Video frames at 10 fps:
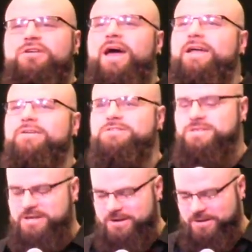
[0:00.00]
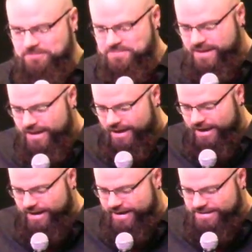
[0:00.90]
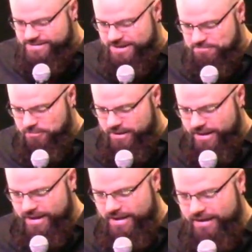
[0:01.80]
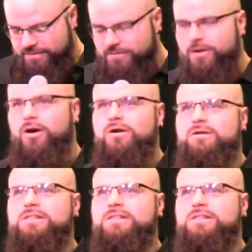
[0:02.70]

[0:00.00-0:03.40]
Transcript: or Niners gear. Uh, next up, we have our